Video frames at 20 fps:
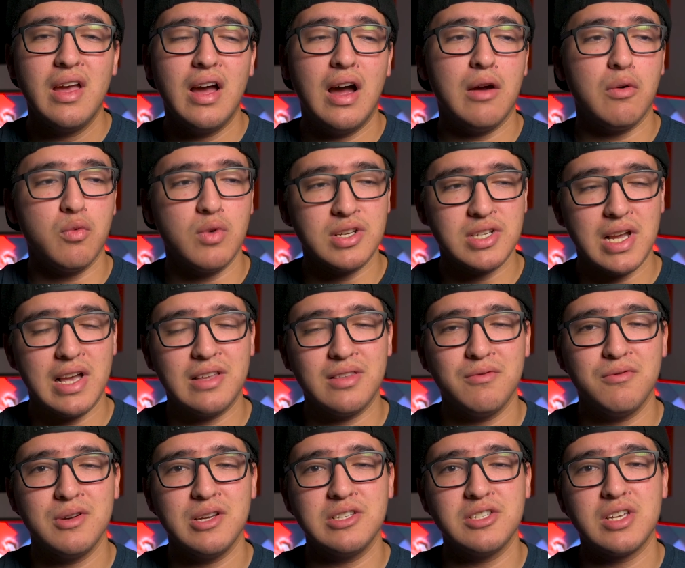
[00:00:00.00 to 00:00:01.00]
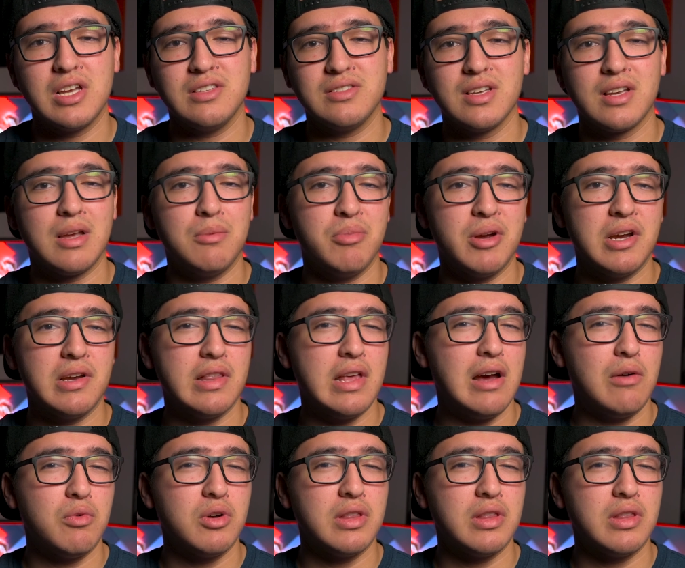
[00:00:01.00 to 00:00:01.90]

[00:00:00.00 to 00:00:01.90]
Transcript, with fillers: I wish I had the 1st gen to compare that